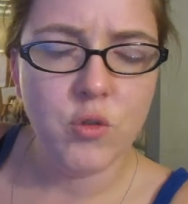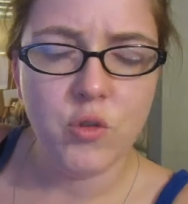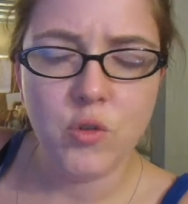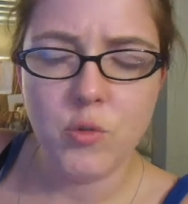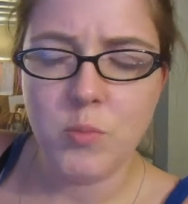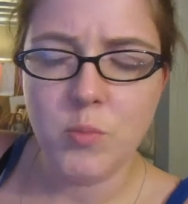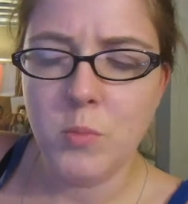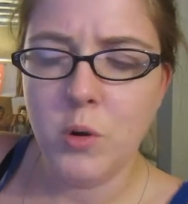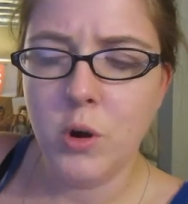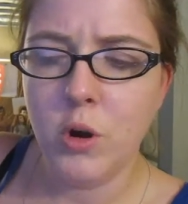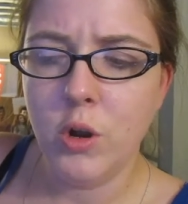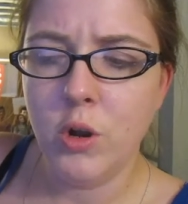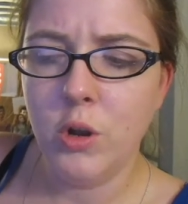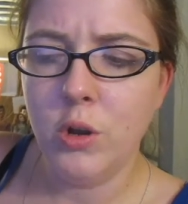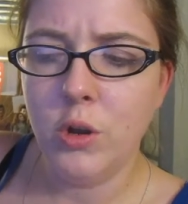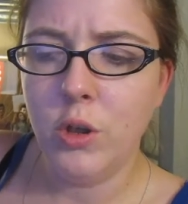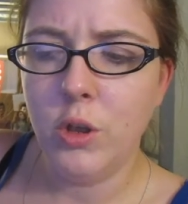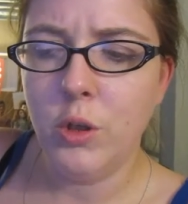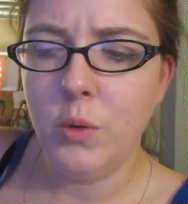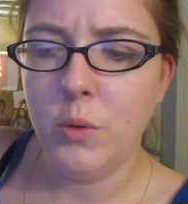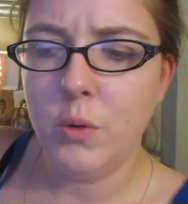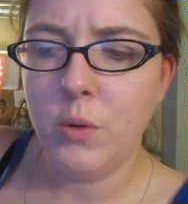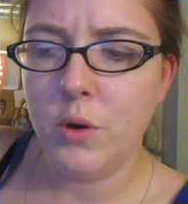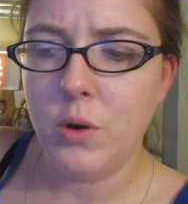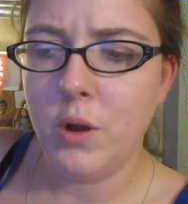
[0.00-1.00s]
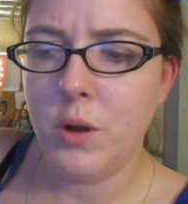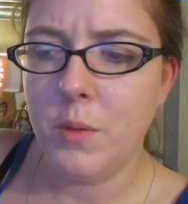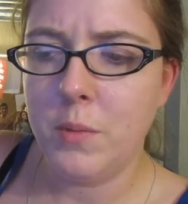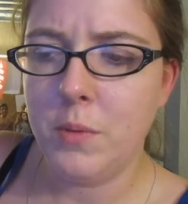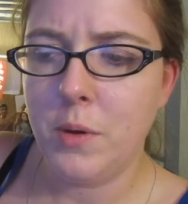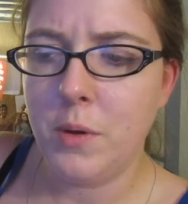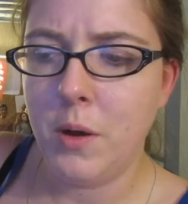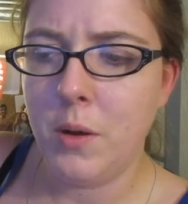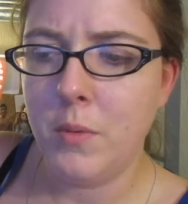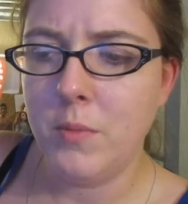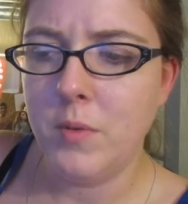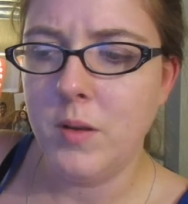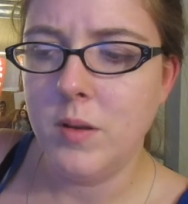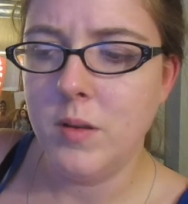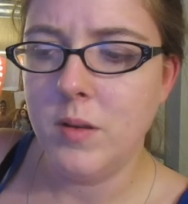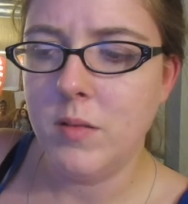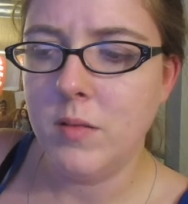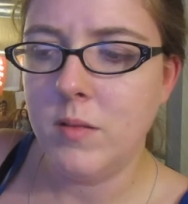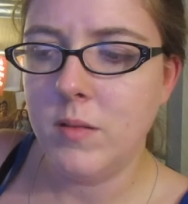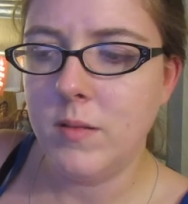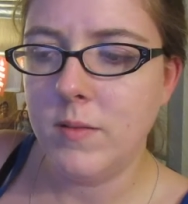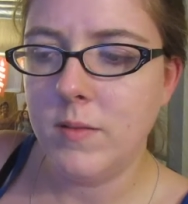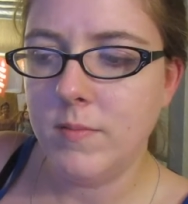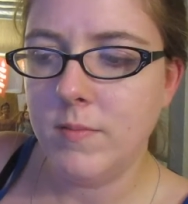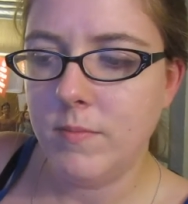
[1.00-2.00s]
tomorrow you are not
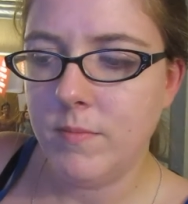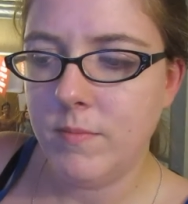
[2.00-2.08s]
promised.